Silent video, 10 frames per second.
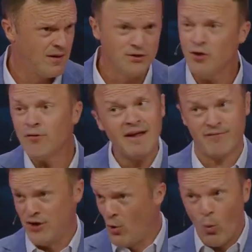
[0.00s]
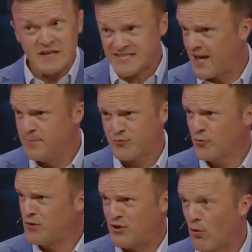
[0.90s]
You don't ever know what's coming
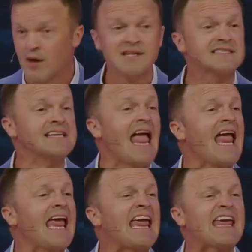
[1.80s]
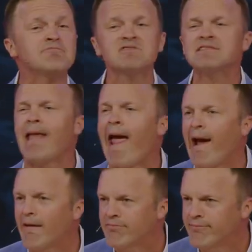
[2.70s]
through the door. Same
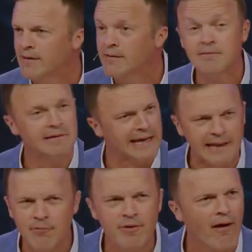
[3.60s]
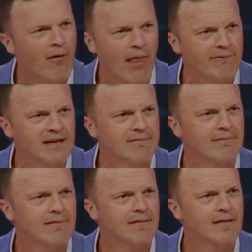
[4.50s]
staff dealing with all of it.
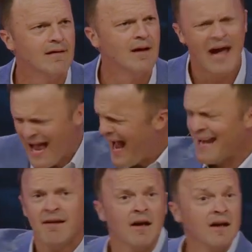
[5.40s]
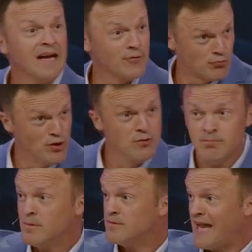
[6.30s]
And in the
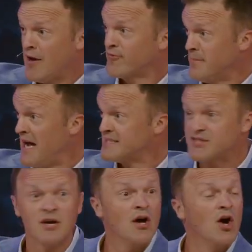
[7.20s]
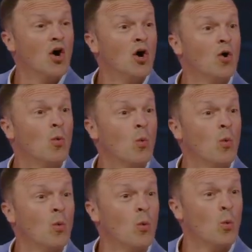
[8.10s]
room down from us
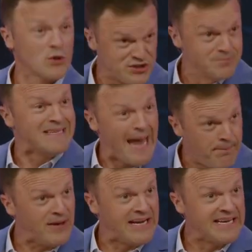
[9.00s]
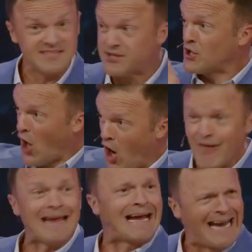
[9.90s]
were some deputies
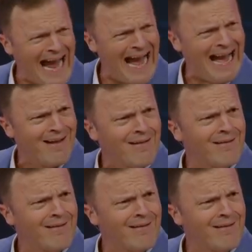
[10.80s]
guarding a guy